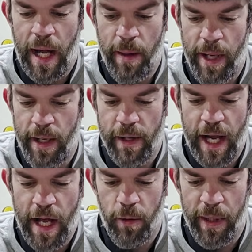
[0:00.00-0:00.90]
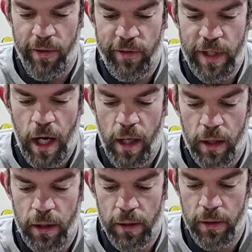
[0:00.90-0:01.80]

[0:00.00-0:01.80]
maybe. They had them in stock.